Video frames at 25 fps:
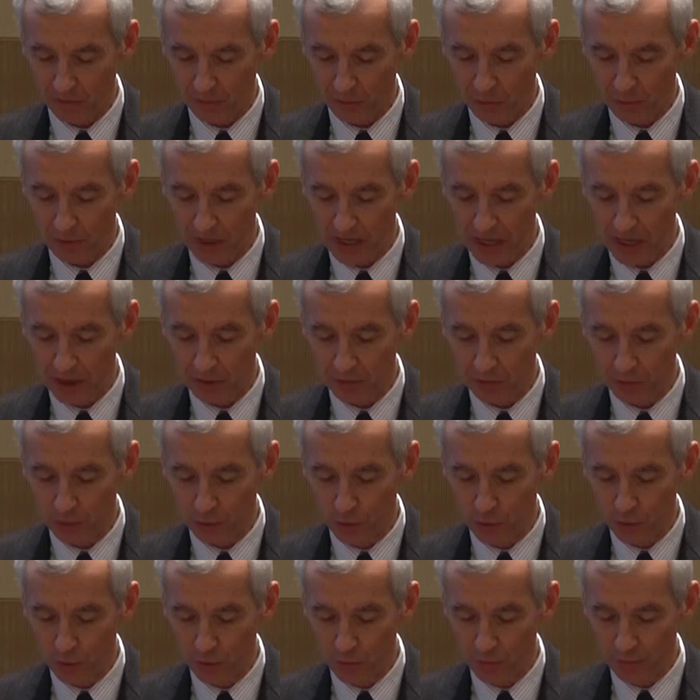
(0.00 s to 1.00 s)
throwing out
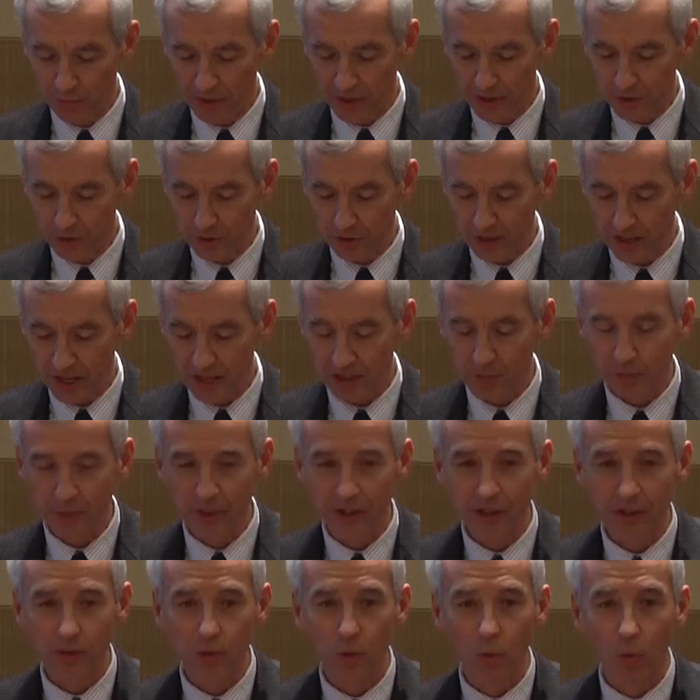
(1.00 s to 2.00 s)
two major
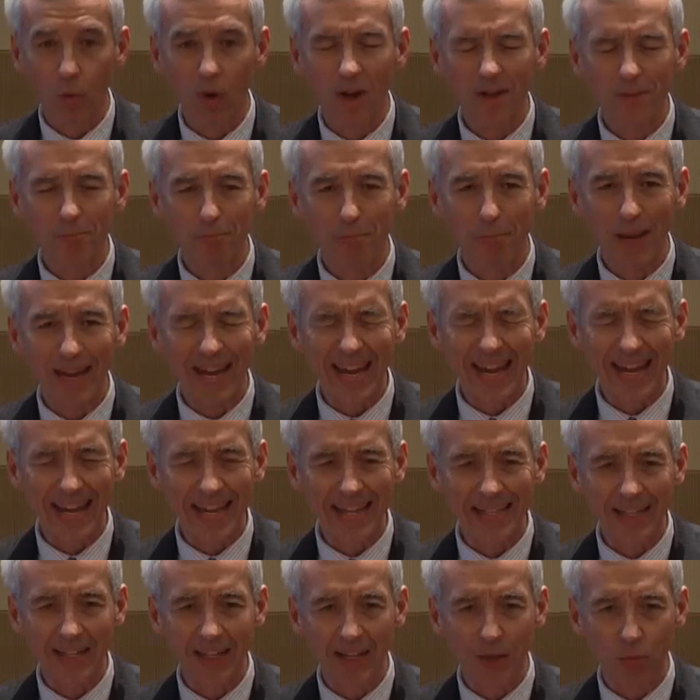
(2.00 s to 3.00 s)
aspects, one
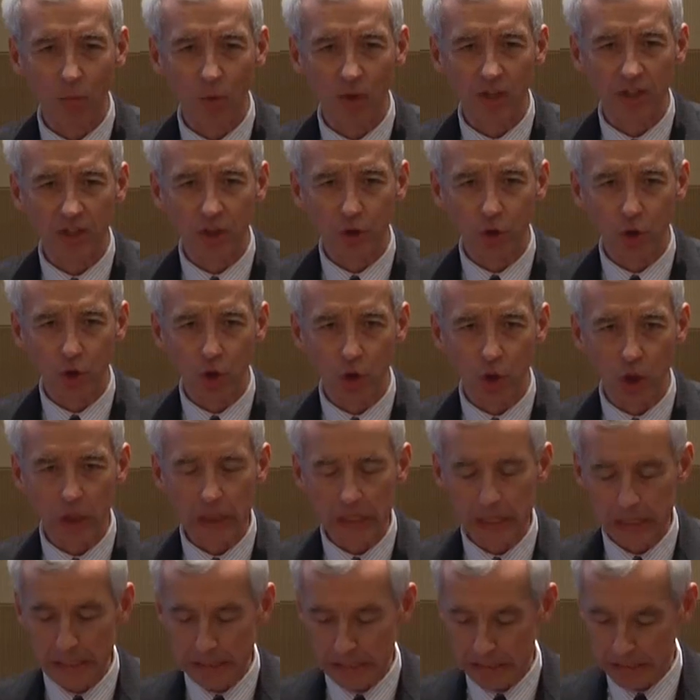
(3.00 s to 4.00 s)
bad and one good,